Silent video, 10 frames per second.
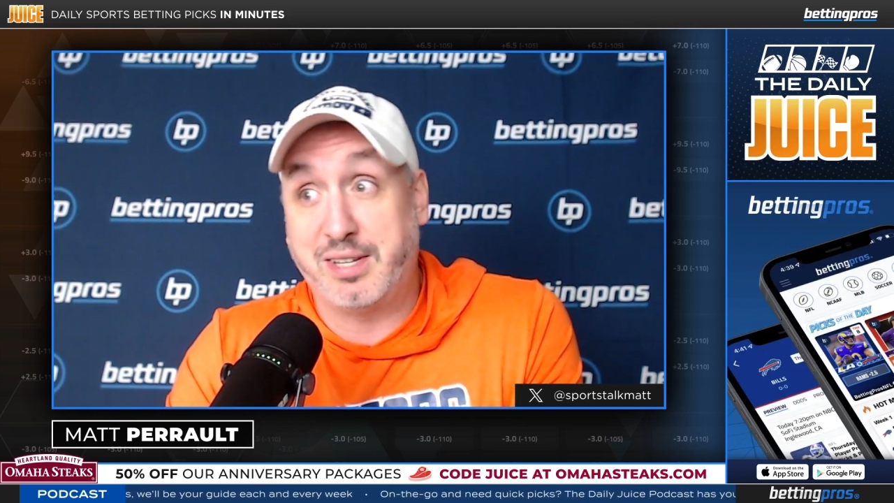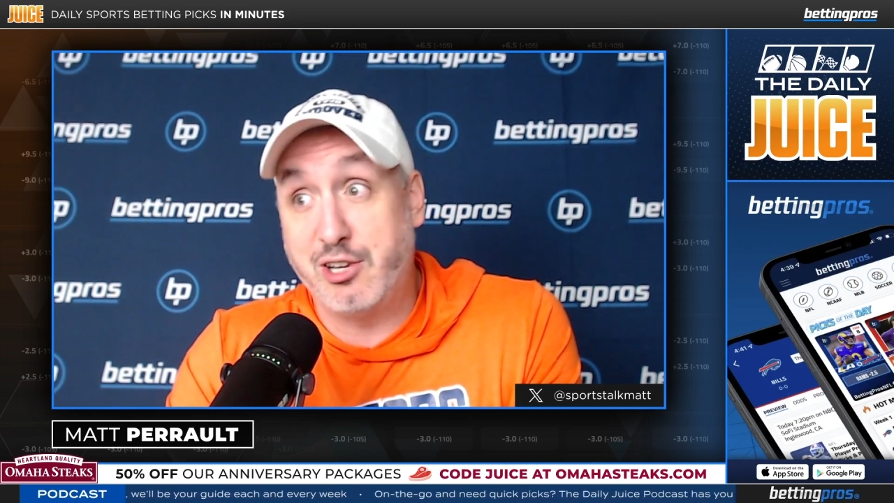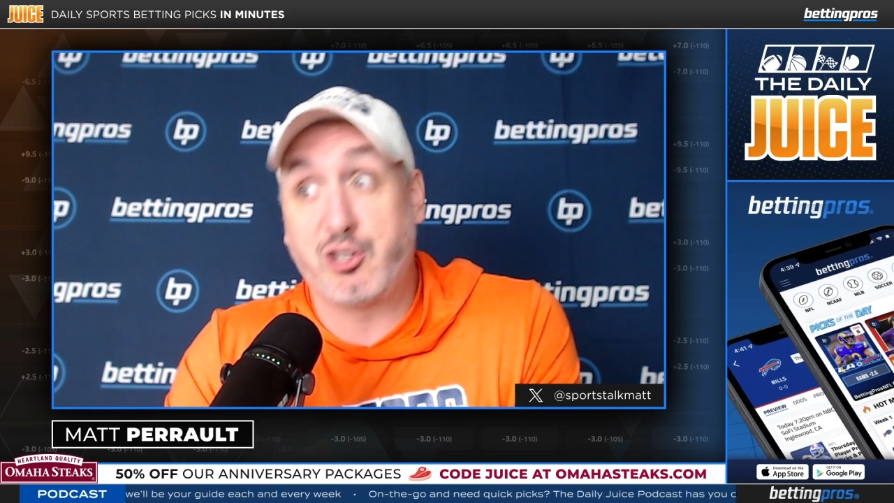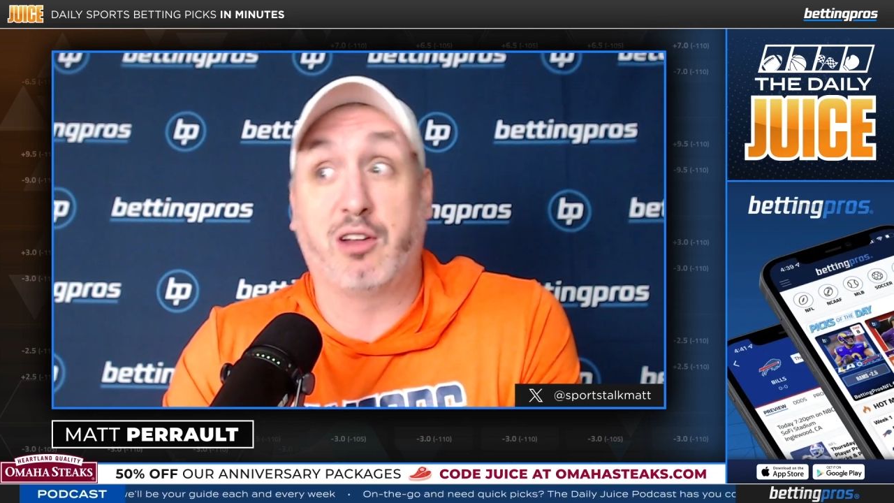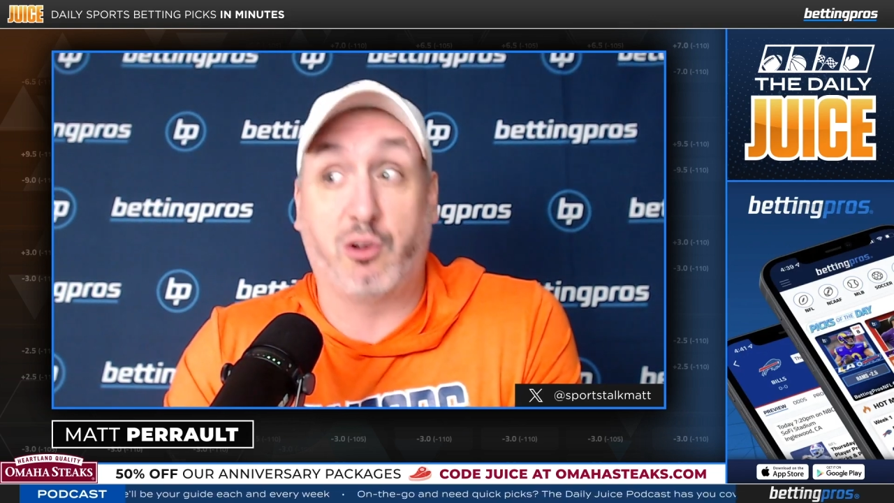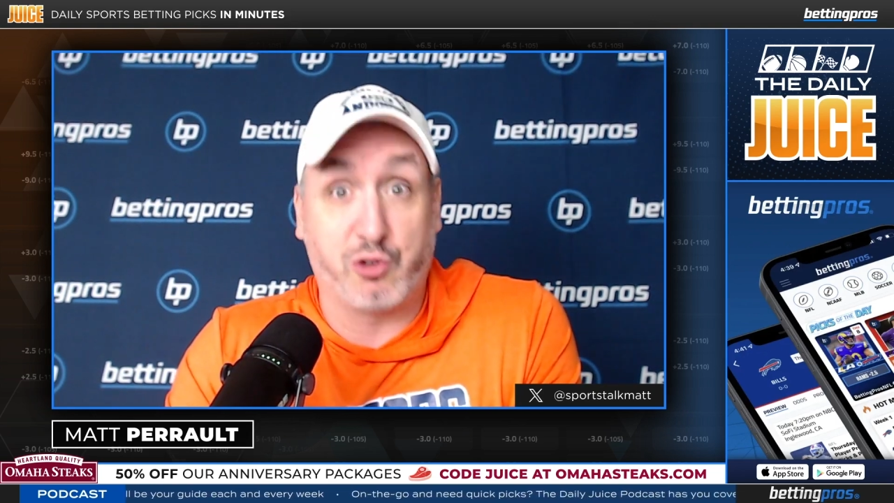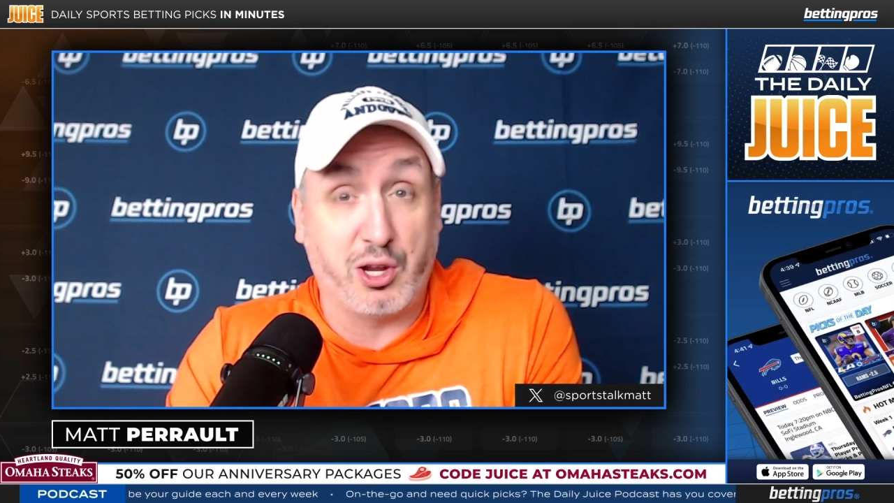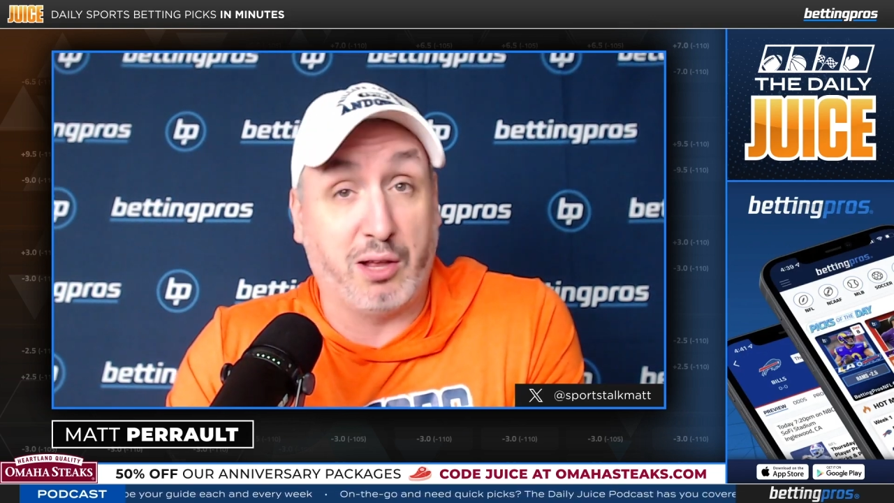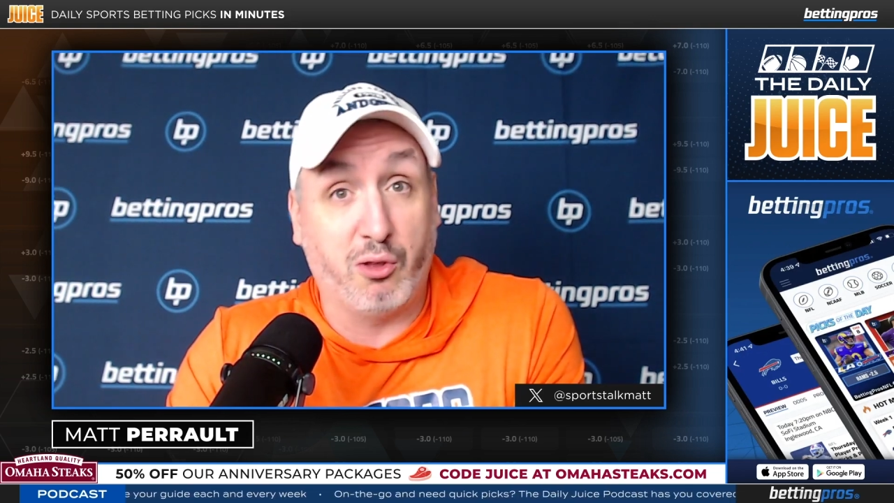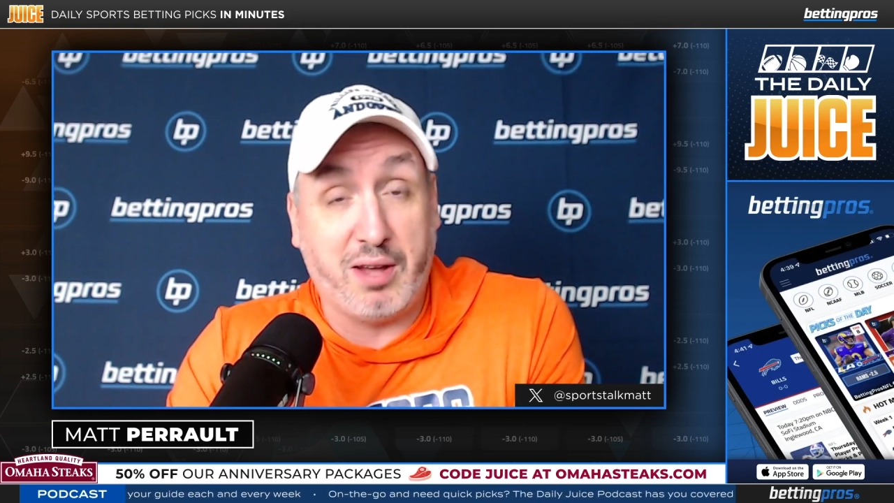DGen. Go
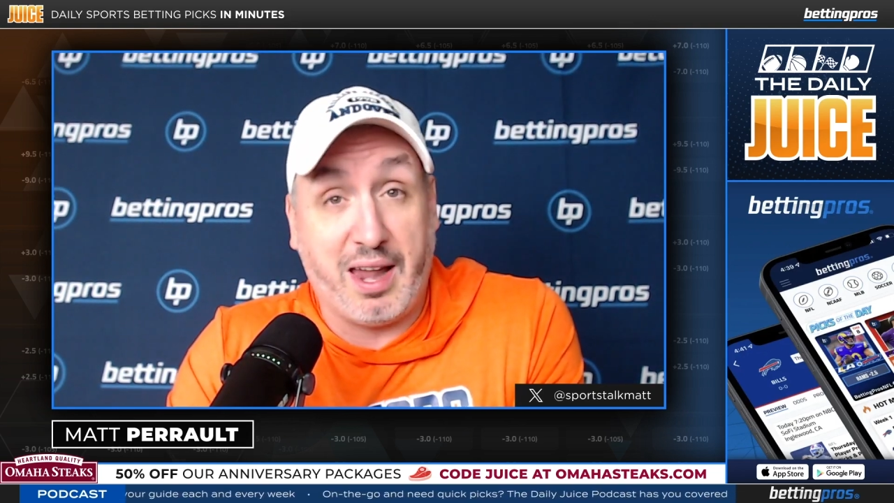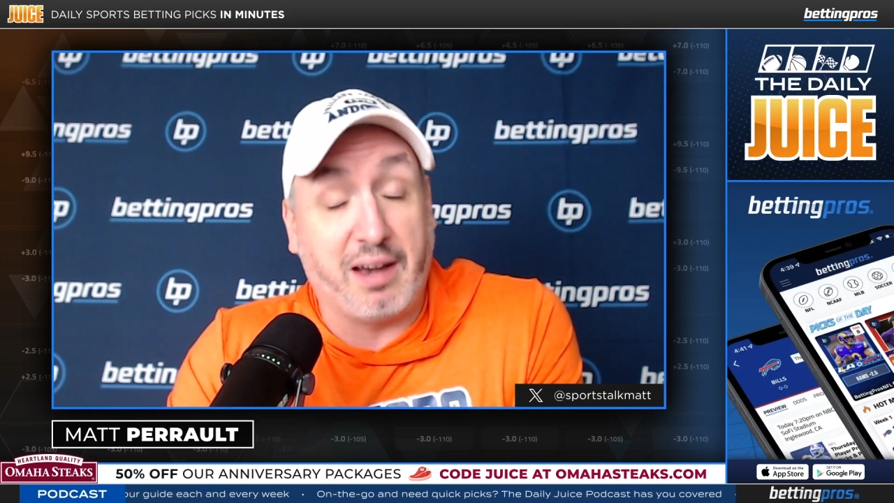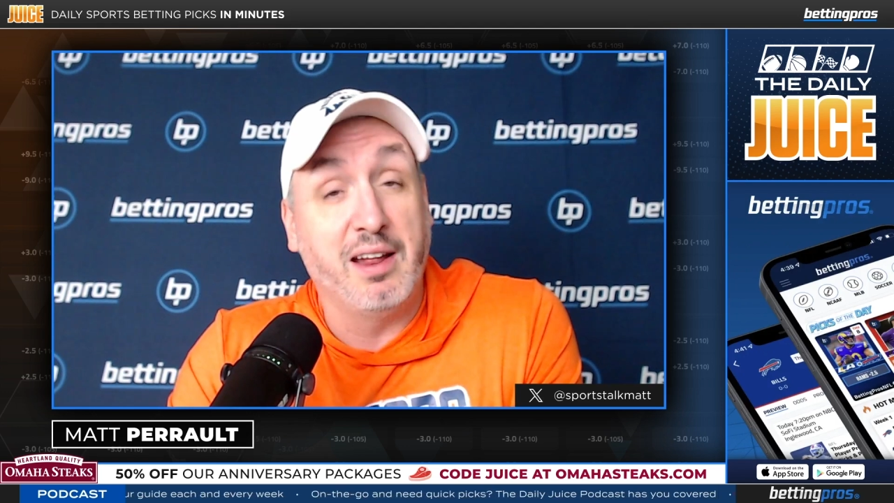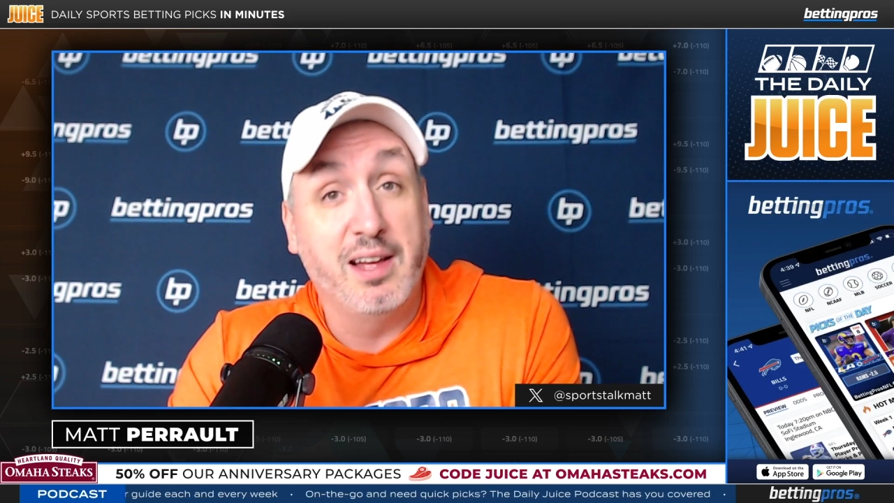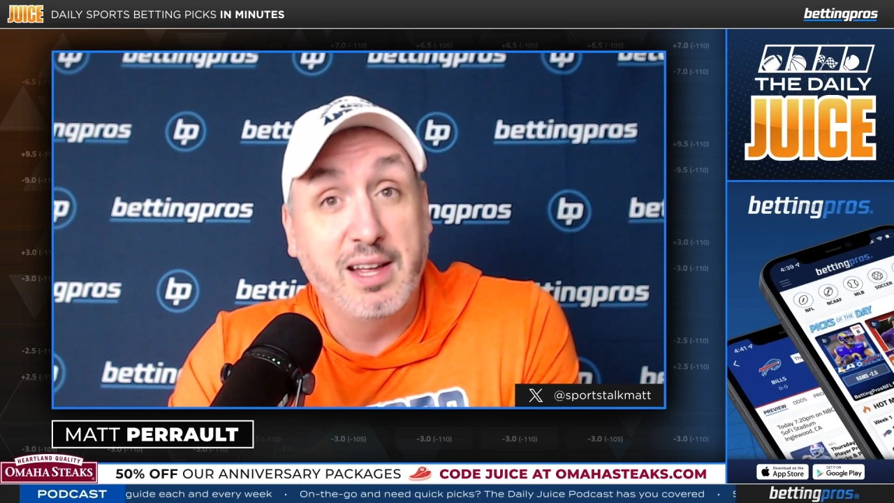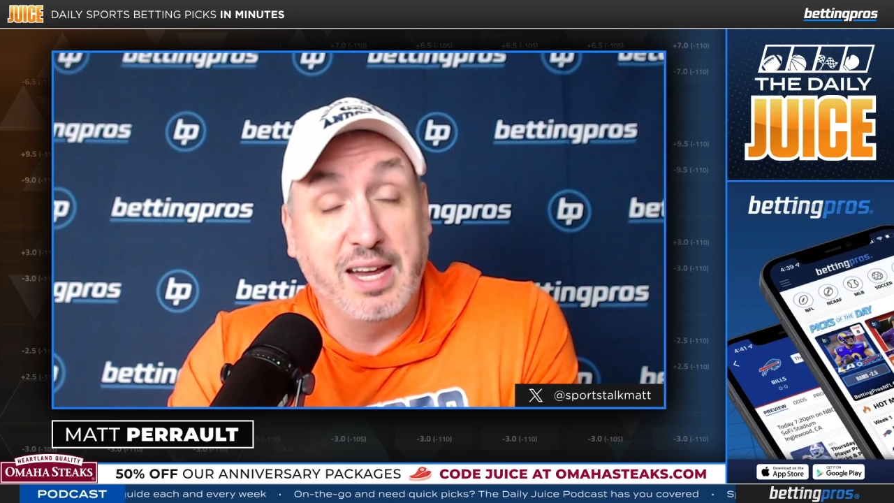check a look at it.